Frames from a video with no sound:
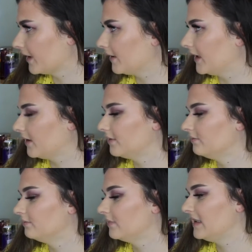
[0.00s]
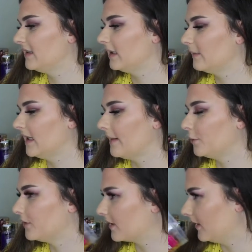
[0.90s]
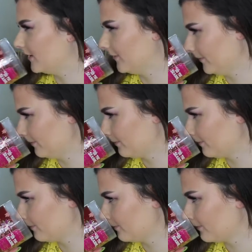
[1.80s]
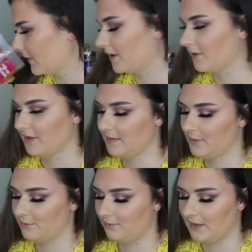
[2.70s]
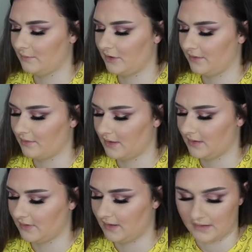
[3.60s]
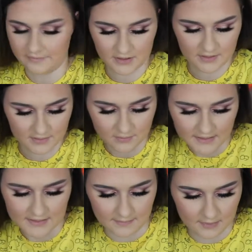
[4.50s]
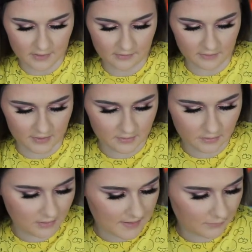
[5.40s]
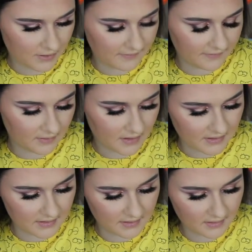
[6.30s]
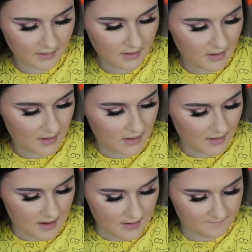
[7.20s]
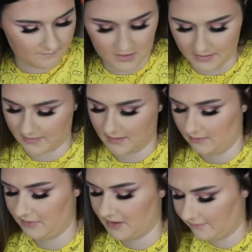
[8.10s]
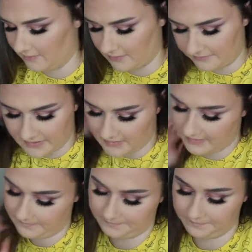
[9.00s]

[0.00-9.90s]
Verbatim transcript: Like cinnamon apples, kind of. I don't know, it smells really pretty though, I really love it. It's quite similar to the Frosted Cranberry, I feel like. Um, but like a little bit different, obviously.